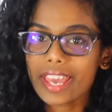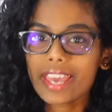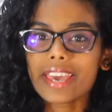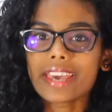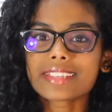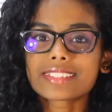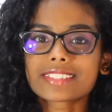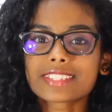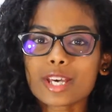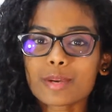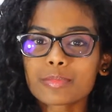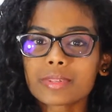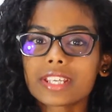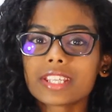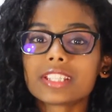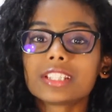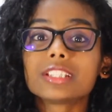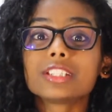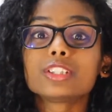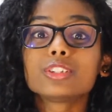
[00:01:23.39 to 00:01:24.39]
except
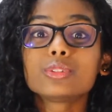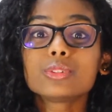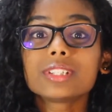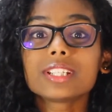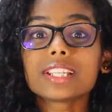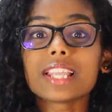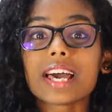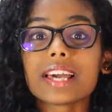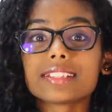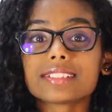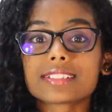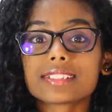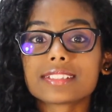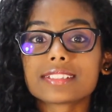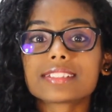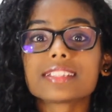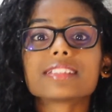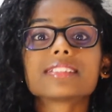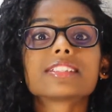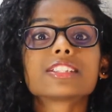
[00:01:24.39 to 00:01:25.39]
it
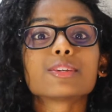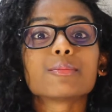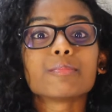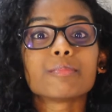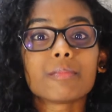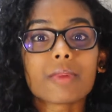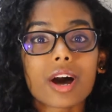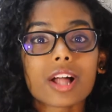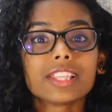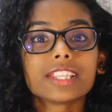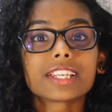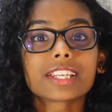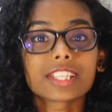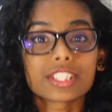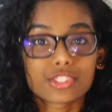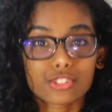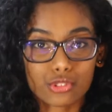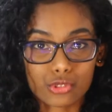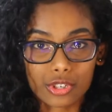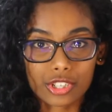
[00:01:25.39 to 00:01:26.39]
utilizes symbolic
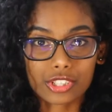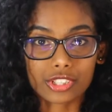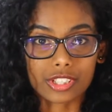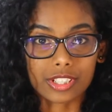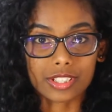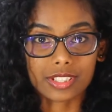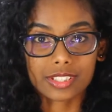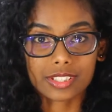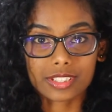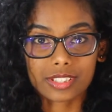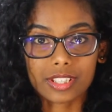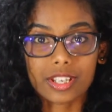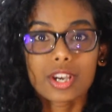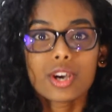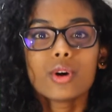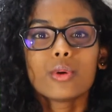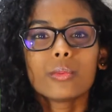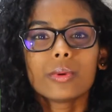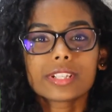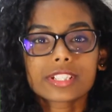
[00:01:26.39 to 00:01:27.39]
instructions,
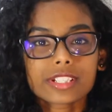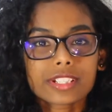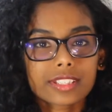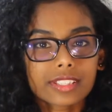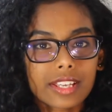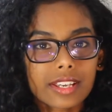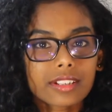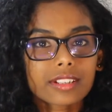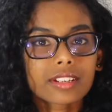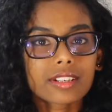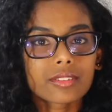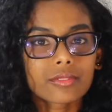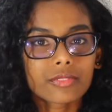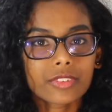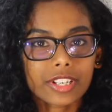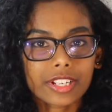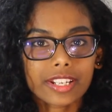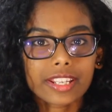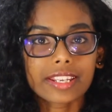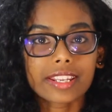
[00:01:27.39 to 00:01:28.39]
which are then
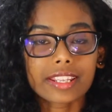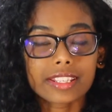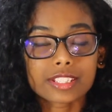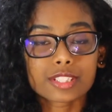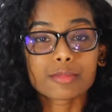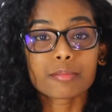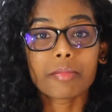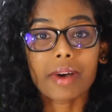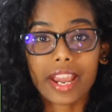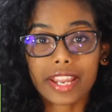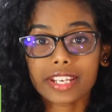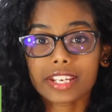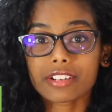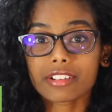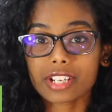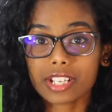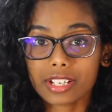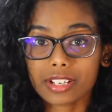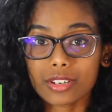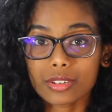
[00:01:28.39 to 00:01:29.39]
converted into
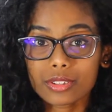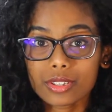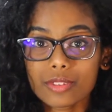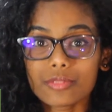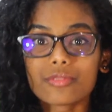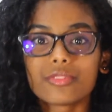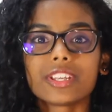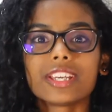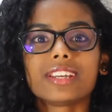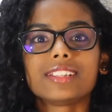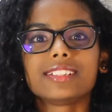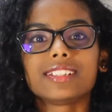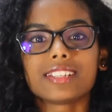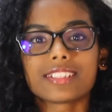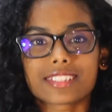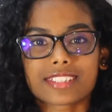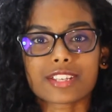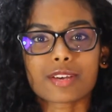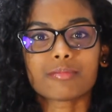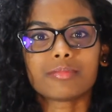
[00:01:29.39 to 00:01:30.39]
binary code via the
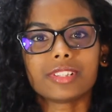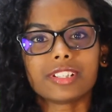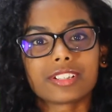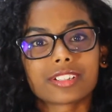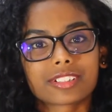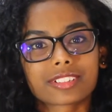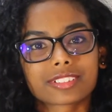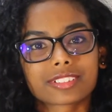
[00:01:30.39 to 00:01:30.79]
assembler.